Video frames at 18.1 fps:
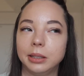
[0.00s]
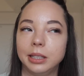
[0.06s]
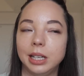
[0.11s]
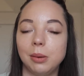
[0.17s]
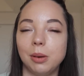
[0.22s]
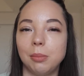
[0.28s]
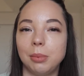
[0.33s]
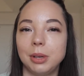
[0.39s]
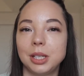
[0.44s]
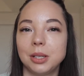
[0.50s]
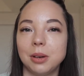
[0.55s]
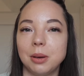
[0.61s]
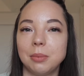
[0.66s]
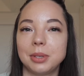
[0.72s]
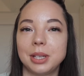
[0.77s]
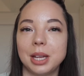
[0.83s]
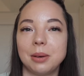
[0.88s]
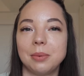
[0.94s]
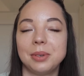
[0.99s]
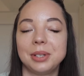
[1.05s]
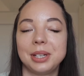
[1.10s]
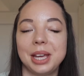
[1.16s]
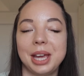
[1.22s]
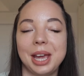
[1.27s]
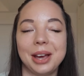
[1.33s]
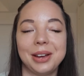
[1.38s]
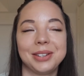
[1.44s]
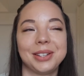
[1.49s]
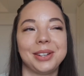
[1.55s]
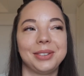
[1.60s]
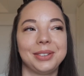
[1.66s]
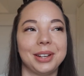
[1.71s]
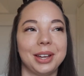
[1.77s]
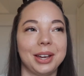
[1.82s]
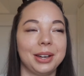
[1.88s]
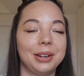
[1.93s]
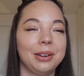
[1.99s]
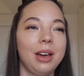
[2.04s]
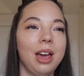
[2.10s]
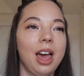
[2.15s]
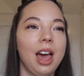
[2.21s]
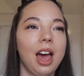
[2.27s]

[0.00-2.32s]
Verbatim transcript: He wouldn't be too upset, would he? I don't know.